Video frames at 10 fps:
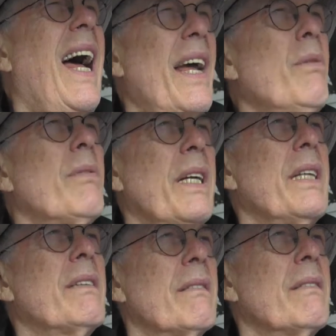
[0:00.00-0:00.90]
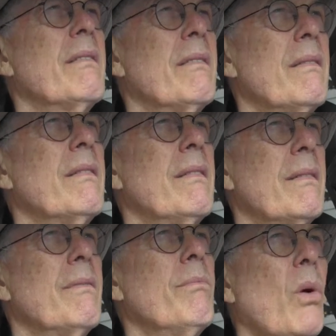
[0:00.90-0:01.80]
I don't think
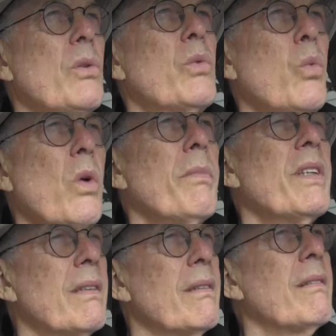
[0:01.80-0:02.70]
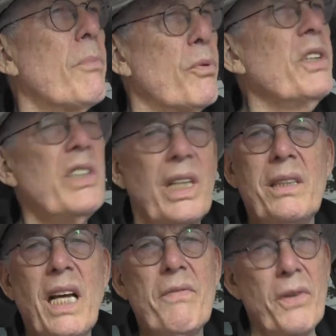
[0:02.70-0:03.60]
most women appreciate
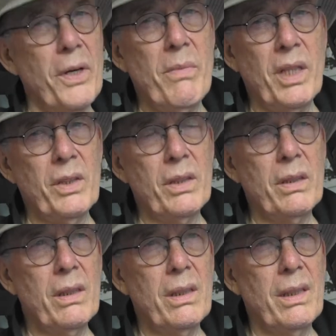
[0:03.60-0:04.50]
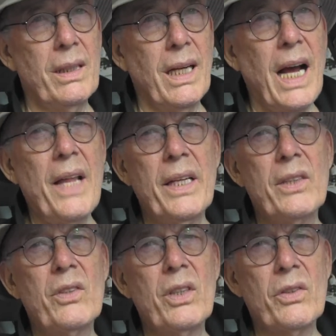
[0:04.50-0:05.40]
that very much. I think
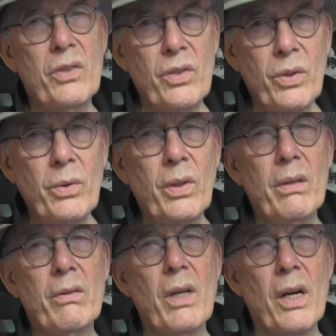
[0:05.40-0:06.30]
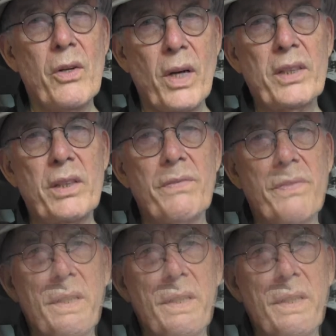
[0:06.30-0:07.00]
it's just too aggressive.